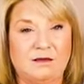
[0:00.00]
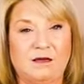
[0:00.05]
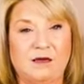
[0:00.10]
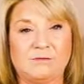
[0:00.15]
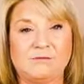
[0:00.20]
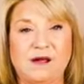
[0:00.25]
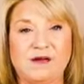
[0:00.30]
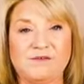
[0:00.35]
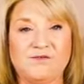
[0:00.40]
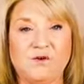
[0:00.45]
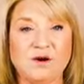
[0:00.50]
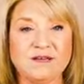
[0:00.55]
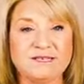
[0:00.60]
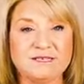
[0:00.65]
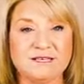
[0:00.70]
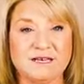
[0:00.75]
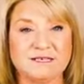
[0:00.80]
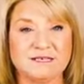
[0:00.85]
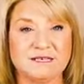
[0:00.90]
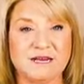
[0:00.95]
And my
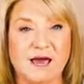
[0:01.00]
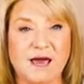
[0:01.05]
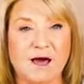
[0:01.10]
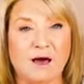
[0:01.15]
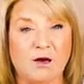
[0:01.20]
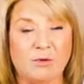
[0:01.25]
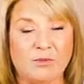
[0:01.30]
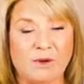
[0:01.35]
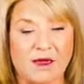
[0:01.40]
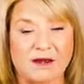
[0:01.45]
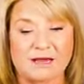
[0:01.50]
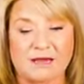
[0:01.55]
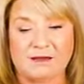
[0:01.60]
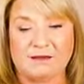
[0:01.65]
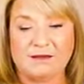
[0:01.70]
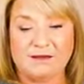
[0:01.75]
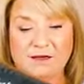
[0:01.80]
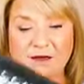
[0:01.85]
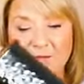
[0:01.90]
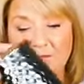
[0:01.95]
voice doesn't help any.
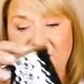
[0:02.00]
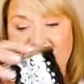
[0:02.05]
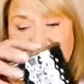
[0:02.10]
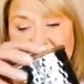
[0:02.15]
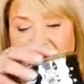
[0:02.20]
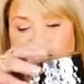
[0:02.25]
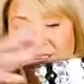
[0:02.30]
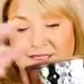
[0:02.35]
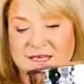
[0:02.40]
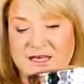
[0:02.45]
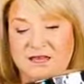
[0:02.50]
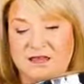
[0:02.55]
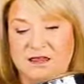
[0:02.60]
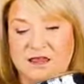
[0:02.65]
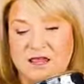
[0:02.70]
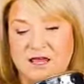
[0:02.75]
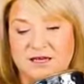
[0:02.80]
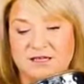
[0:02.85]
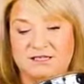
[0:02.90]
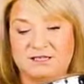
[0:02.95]
But isn't
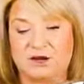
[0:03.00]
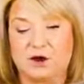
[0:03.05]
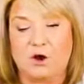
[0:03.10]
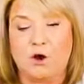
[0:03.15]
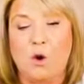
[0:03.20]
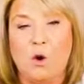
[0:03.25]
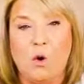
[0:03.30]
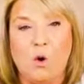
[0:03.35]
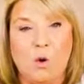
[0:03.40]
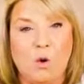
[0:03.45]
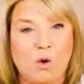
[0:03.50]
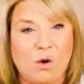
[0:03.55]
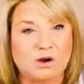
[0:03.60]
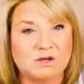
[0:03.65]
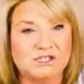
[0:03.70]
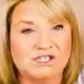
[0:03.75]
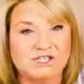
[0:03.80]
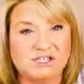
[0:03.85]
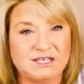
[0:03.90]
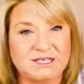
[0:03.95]
this
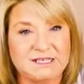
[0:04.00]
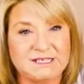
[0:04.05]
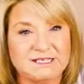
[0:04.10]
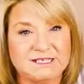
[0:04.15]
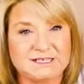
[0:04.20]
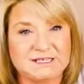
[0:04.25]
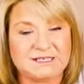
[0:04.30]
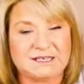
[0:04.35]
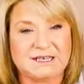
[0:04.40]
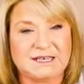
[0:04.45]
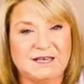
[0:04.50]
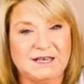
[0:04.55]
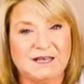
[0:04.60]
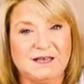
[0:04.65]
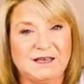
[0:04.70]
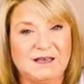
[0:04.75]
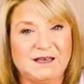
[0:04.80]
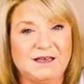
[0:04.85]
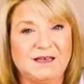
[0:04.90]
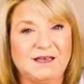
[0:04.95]
gorgeous?
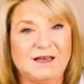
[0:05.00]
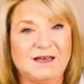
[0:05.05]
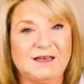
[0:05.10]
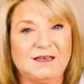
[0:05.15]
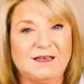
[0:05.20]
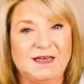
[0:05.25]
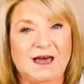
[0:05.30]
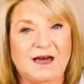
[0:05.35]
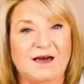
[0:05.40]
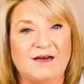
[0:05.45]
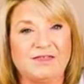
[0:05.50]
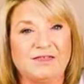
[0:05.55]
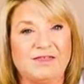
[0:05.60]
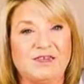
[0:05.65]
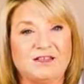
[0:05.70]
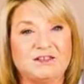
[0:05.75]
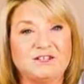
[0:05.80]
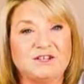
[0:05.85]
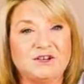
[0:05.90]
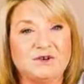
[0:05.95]
Yeah,
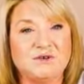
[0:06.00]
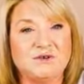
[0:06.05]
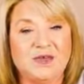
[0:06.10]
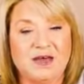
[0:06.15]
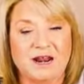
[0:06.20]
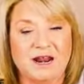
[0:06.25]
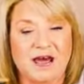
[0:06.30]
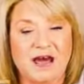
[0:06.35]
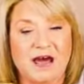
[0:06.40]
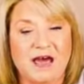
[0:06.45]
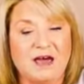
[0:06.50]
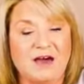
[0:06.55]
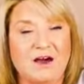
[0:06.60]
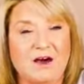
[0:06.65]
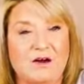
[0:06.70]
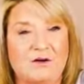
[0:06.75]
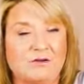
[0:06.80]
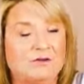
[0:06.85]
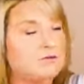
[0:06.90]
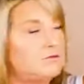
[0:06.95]
the two that I
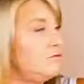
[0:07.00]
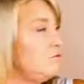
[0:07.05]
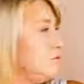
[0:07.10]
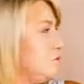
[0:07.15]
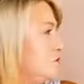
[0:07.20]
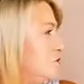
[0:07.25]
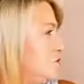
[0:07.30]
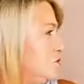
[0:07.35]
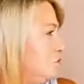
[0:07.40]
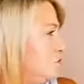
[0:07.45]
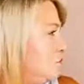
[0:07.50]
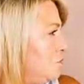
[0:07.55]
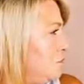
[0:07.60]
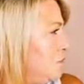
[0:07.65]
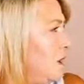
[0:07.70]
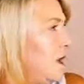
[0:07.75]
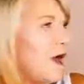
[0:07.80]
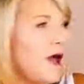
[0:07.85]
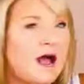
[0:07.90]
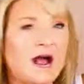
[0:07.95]

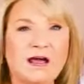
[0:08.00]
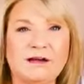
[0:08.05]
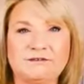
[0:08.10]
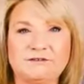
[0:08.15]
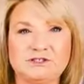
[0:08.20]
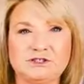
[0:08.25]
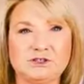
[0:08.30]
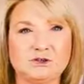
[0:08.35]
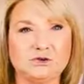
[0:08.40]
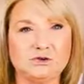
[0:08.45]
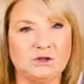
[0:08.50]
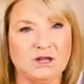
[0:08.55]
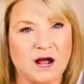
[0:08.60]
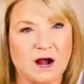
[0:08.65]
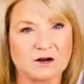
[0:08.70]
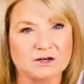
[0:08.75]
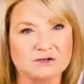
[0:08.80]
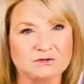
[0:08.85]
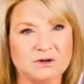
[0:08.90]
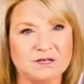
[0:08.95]
have two
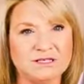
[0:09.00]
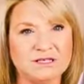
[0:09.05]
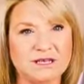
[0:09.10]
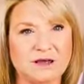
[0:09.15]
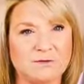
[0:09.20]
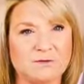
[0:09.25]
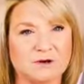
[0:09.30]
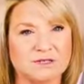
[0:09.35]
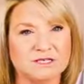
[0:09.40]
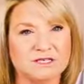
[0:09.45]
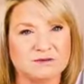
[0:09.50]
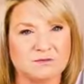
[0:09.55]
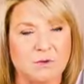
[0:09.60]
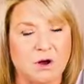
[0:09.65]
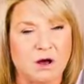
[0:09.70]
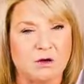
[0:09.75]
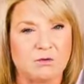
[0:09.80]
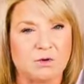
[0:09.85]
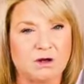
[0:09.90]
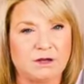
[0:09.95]
large ones and one
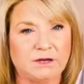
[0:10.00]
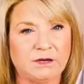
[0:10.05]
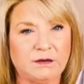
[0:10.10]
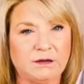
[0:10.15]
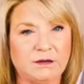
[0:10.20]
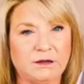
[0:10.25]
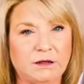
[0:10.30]
small one.